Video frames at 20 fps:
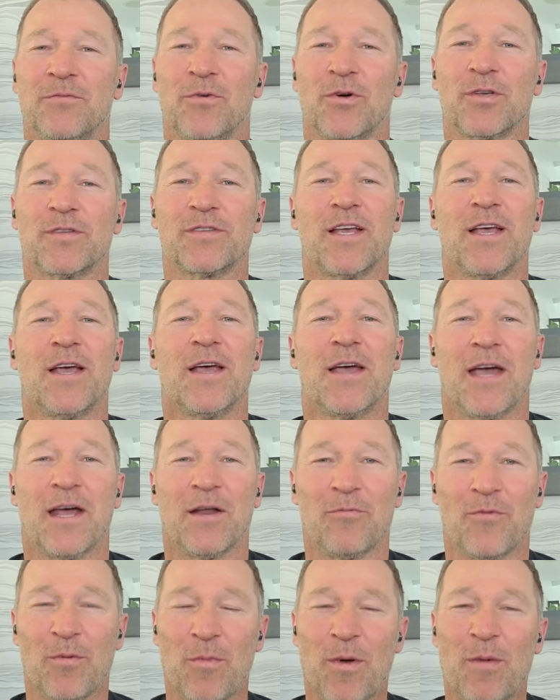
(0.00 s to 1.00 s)
Universe,
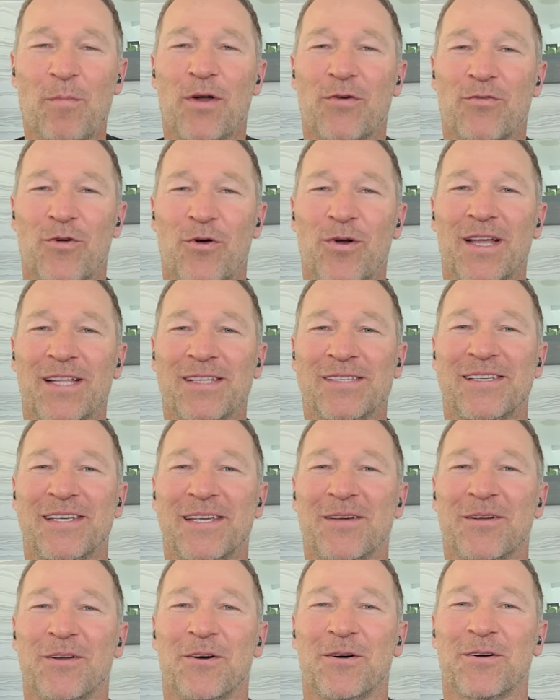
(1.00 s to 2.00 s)
and remember
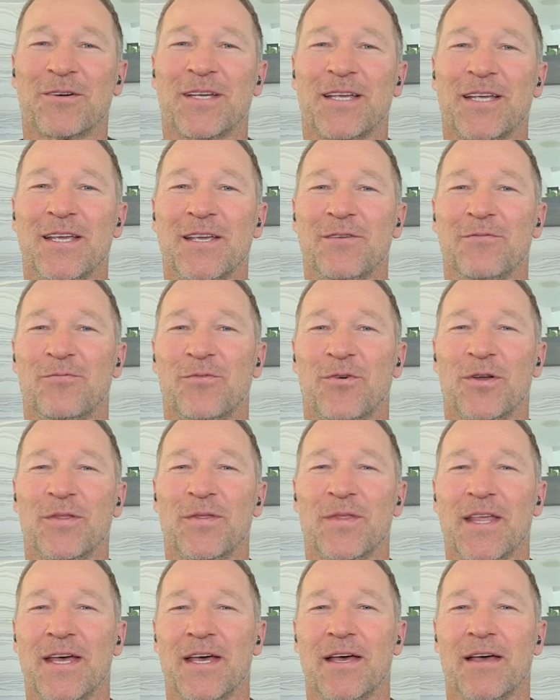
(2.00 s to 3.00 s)
Roland Cziurlok, he
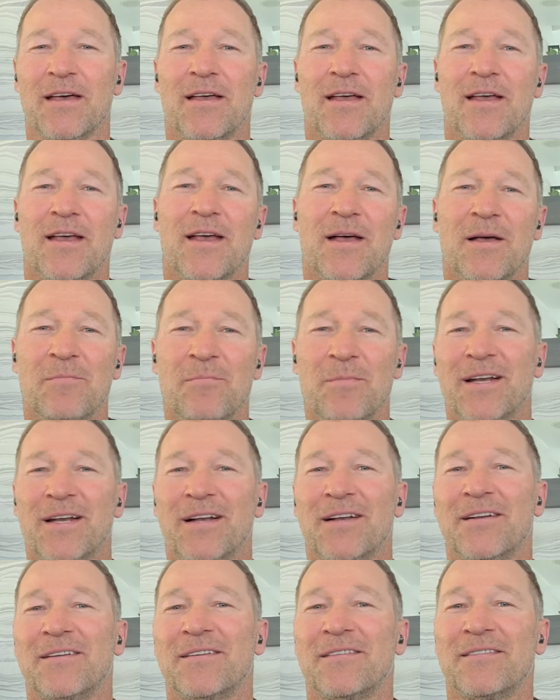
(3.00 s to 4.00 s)
won the
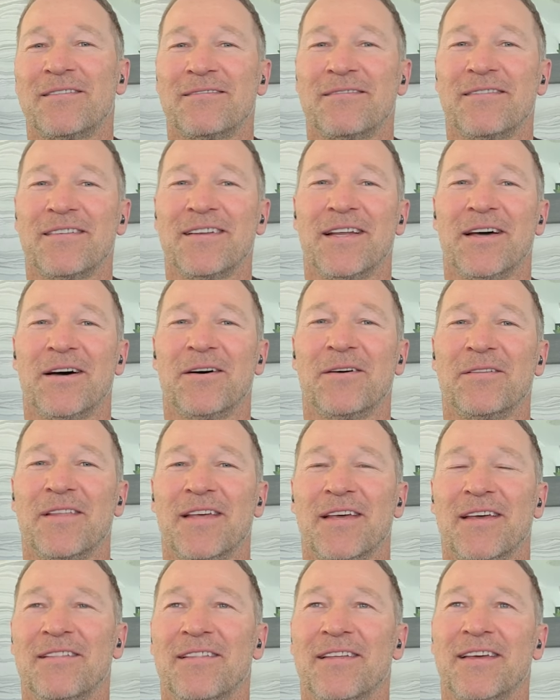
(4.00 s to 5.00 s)
middle, you
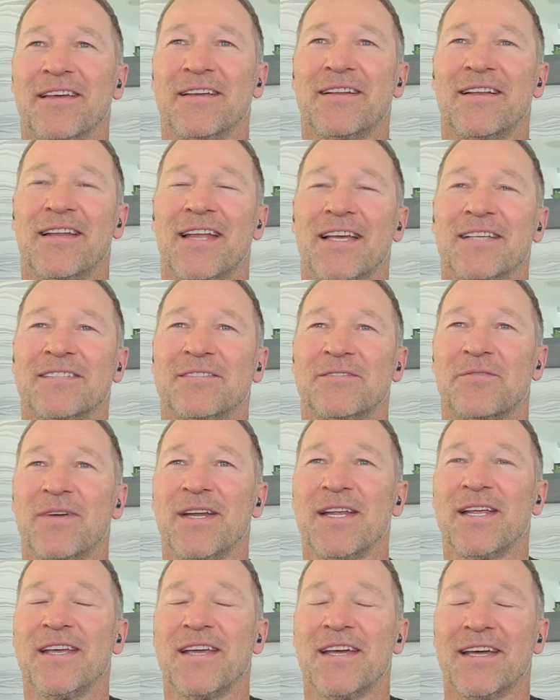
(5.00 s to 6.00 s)
know, the class
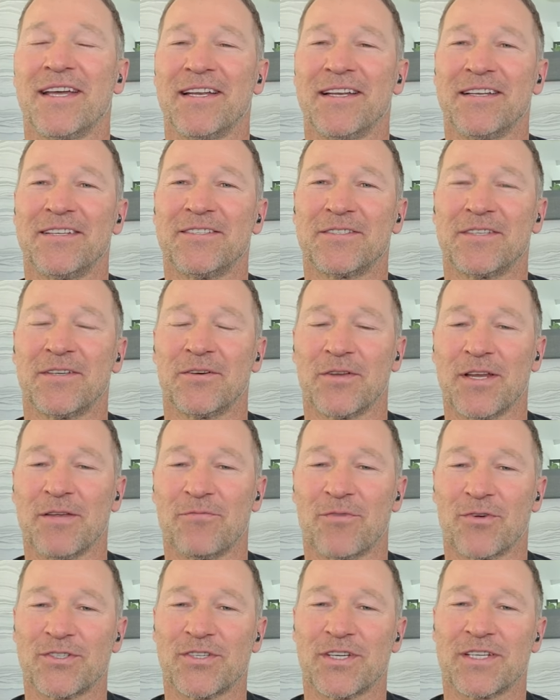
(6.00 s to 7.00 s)
3, and so
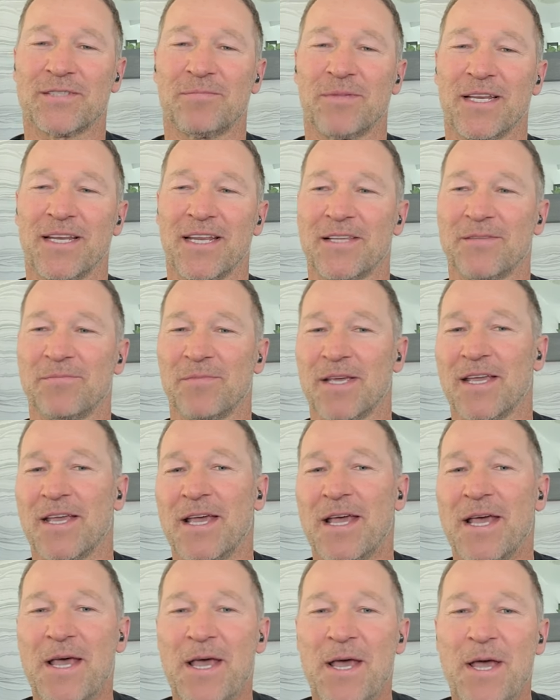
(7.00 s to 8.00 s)
he was just beneath
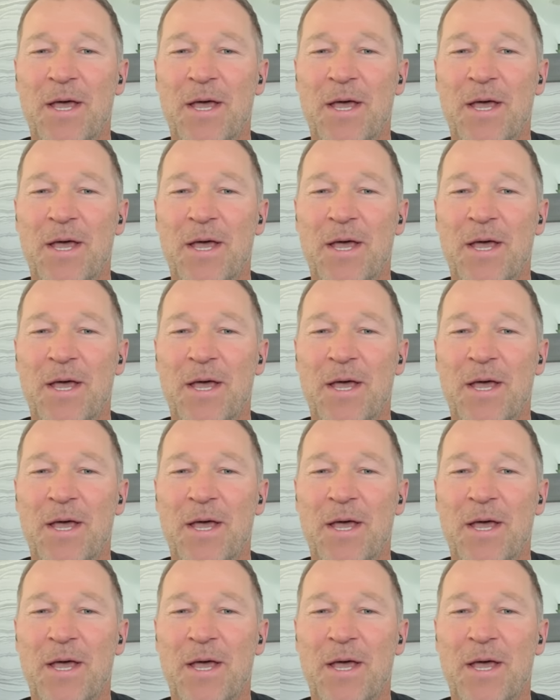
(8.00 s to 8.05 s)
me.